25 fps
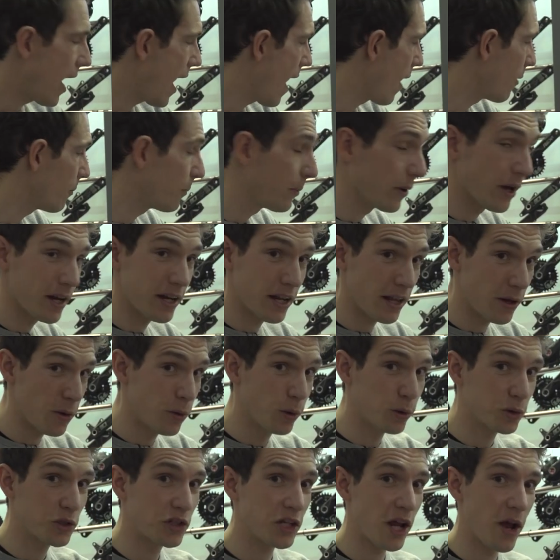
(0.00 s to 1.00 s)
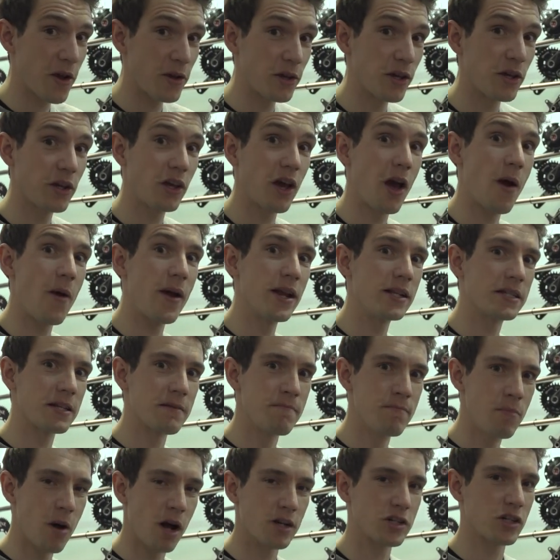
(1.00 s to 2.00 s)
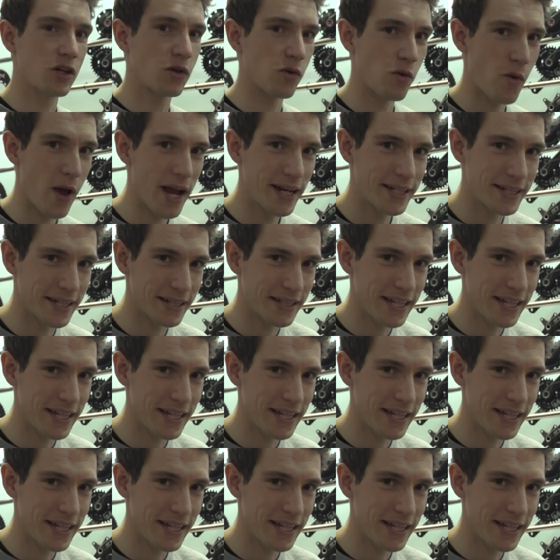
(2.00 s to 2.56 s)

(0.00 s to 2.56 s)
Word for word: output, you also can go into much greater